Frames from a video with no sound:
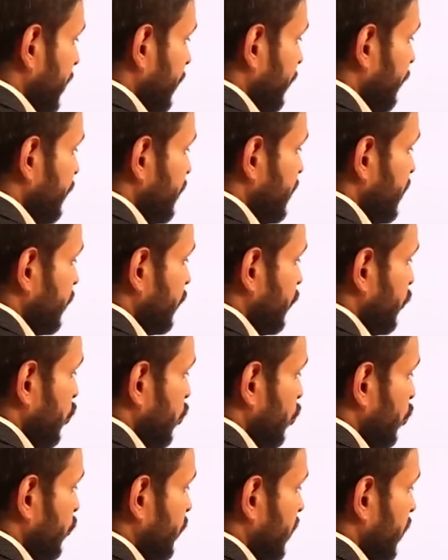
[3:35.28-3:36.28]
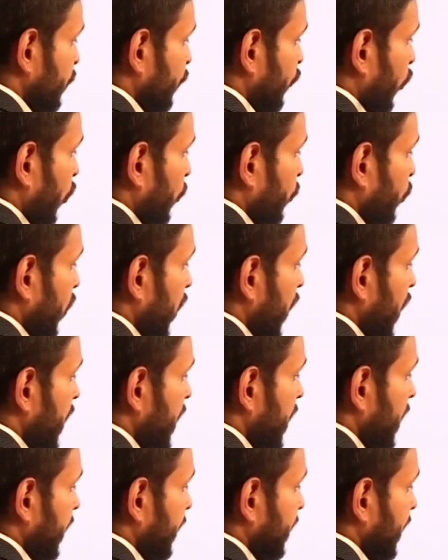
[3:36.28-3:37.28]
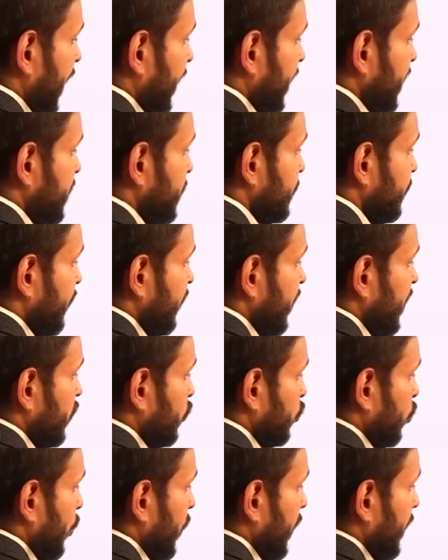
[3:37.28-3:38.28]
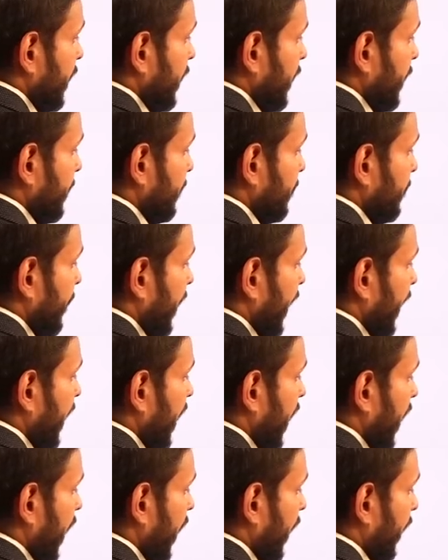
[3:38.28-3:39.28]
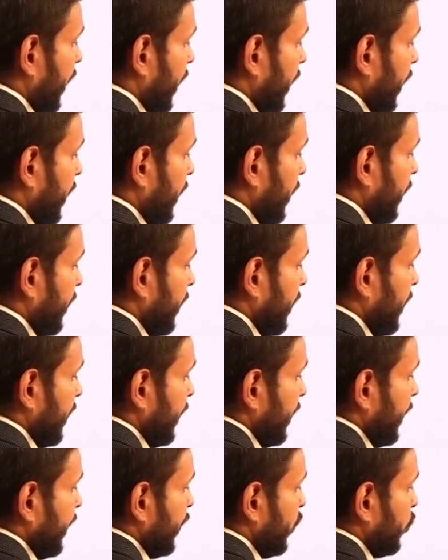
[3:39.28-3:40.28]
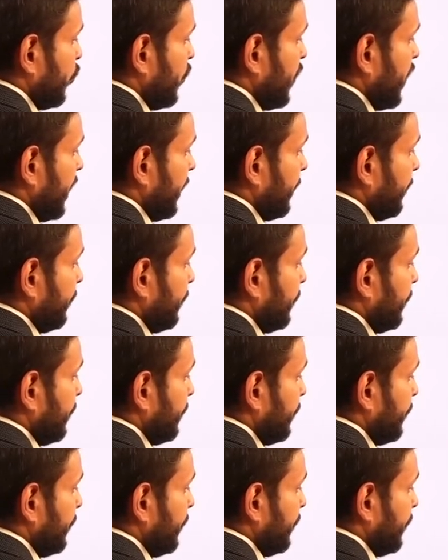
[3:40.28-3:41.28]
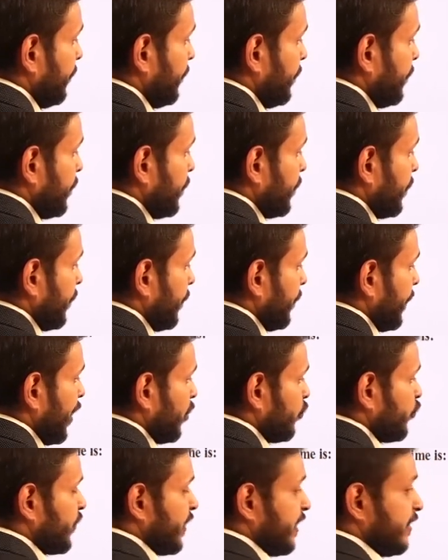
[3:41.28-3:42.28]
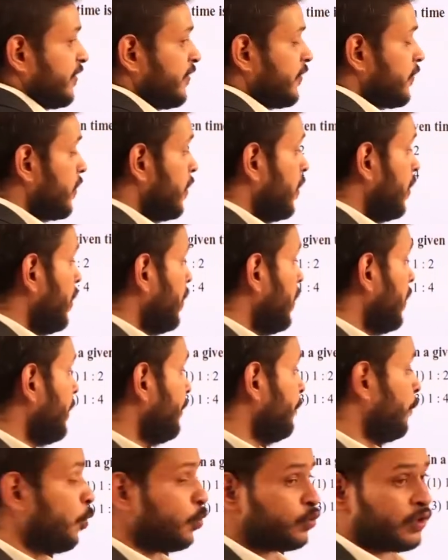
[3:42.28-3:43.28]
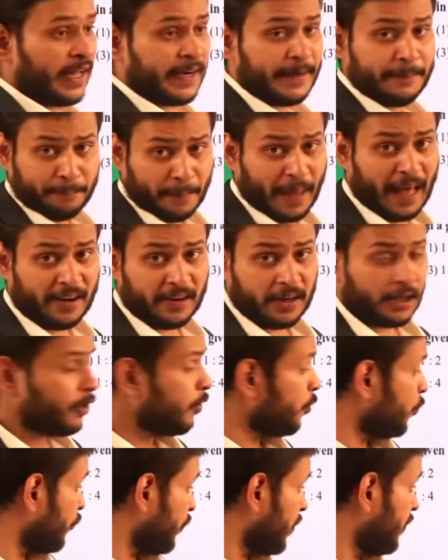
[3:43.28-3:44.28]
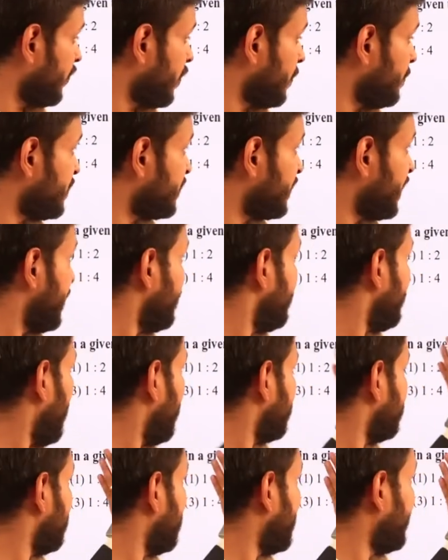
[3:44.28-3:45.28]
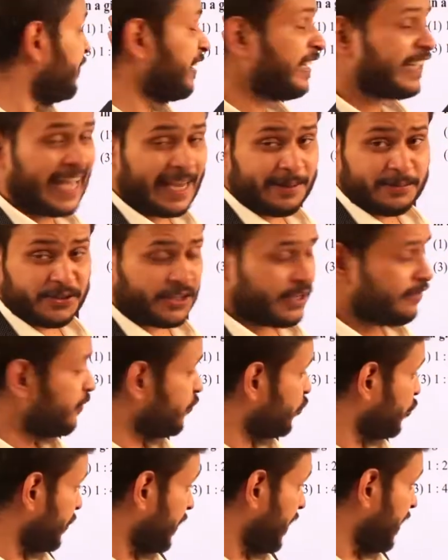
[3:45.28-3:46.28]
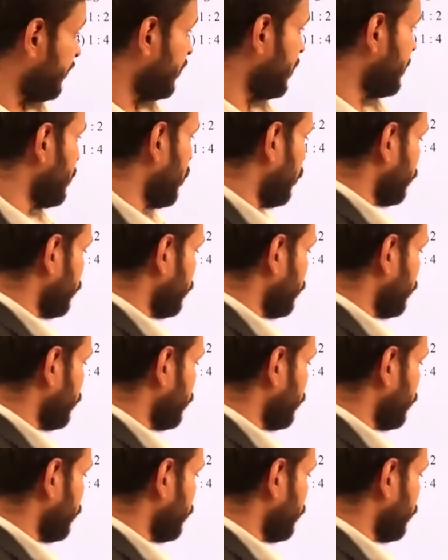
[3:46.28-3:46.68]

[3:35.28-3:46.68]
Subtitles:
if we just use this formula, that is V square by R into T. Now since both are in parallel, V will be same and given time is given, so T will be